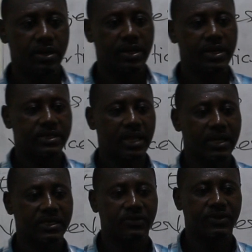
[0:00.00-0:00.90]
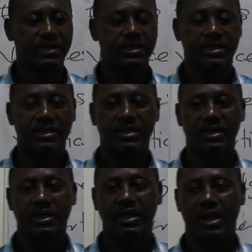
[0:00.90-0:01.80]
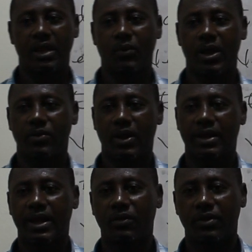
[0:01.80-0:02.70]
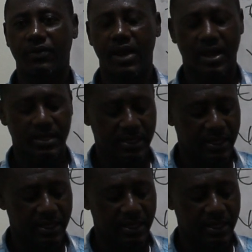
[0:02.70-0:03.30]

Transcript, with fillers: these activities. And when you are done with that,